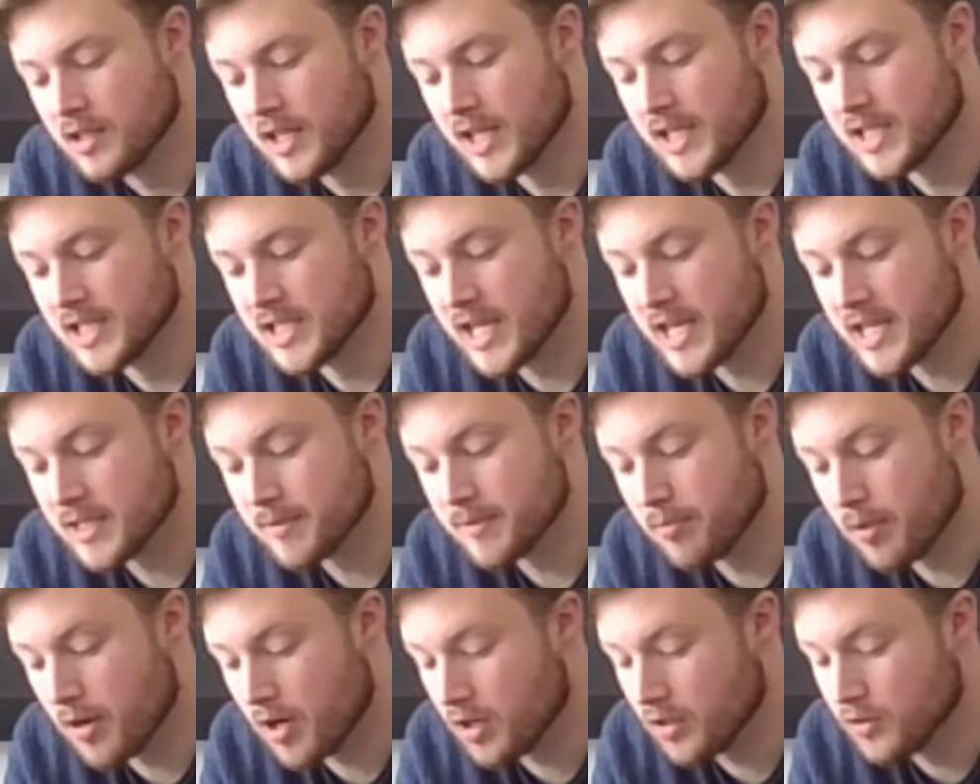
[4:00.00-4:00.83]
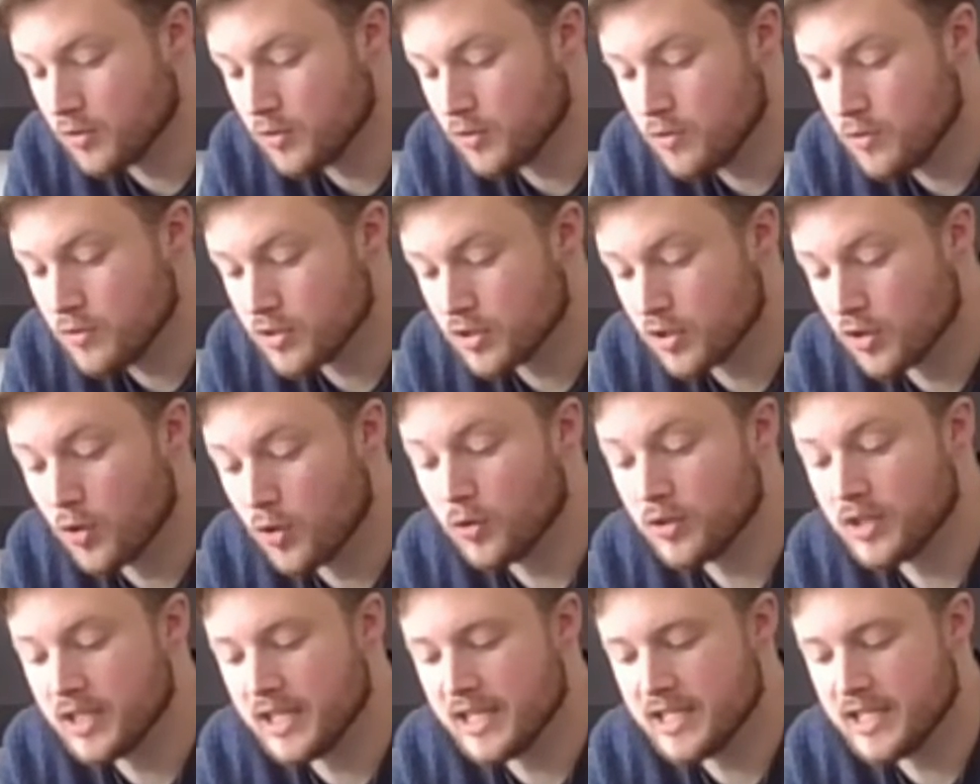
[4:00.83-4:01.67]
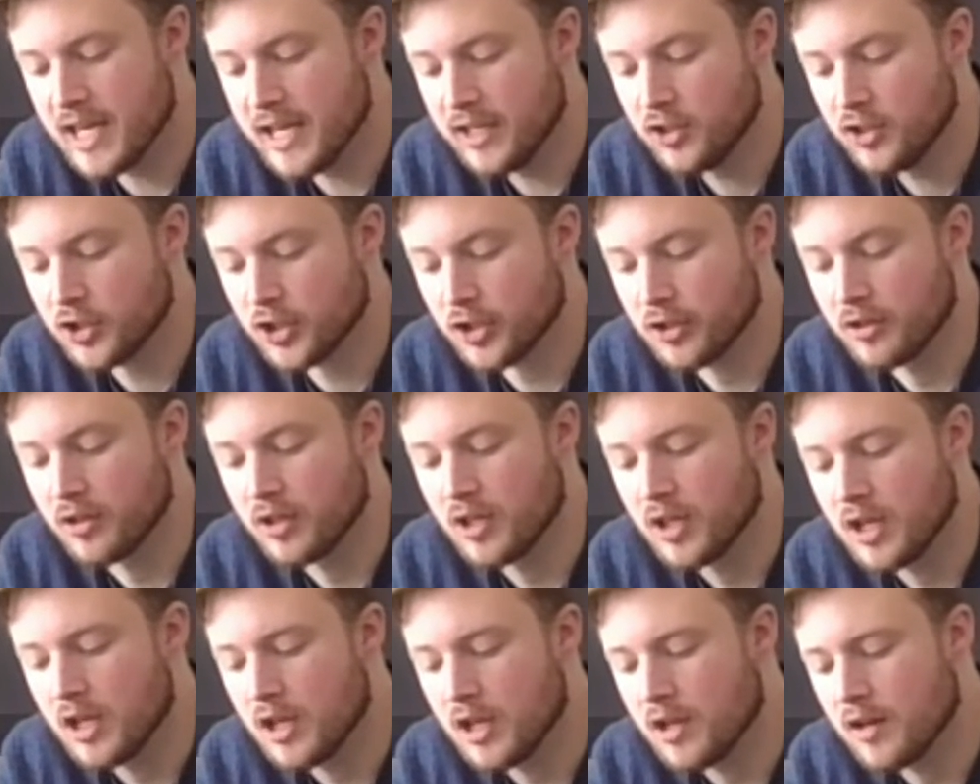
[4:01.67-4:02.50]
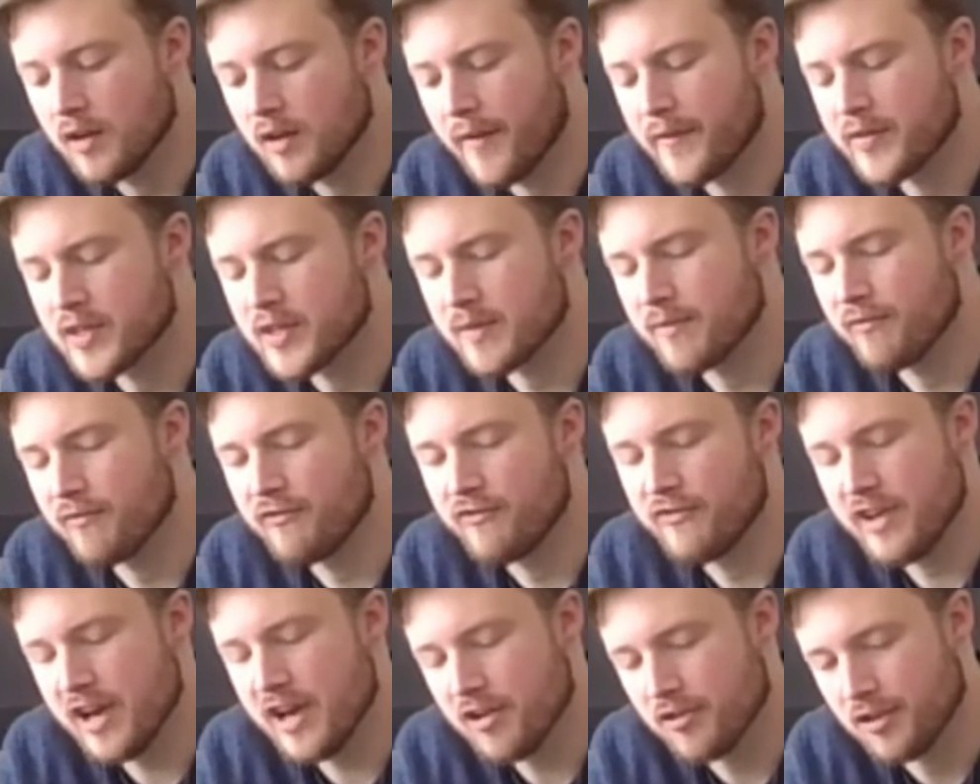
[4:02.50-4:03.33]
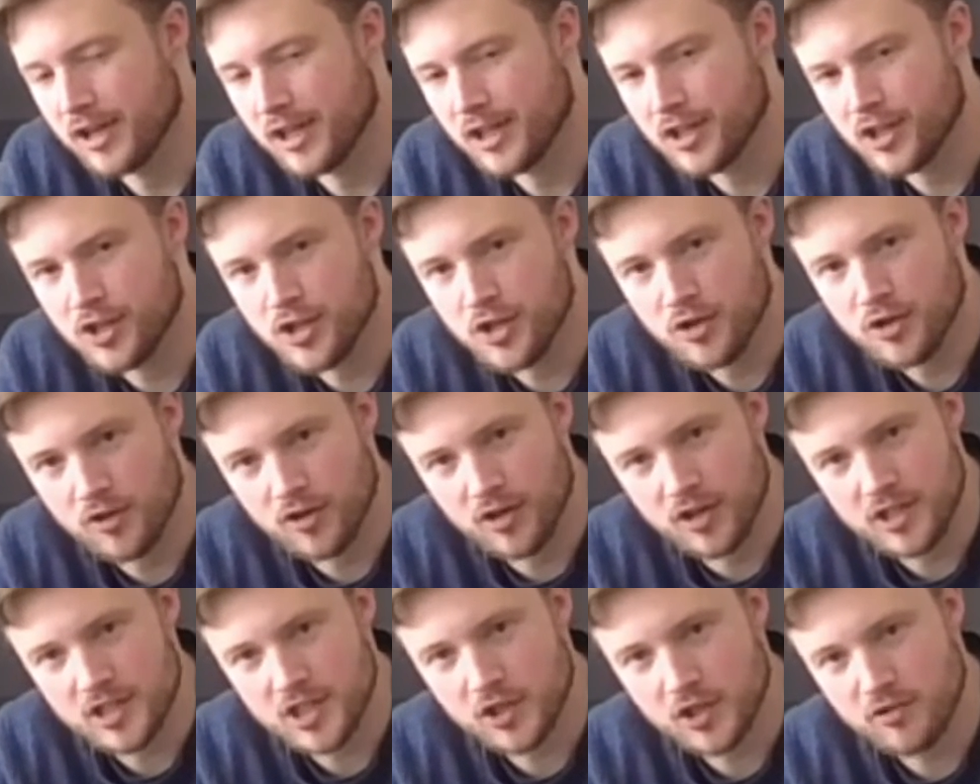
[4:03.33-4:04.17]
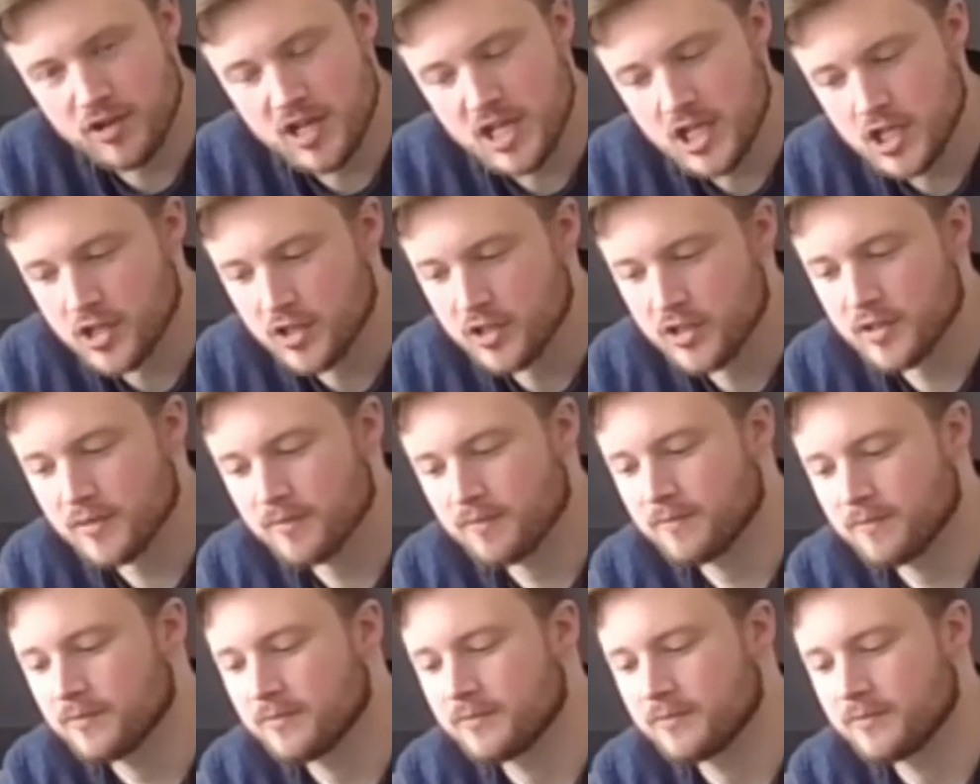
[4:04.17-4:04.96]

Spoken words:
and their sparkles caught the attention of some very curious creatures.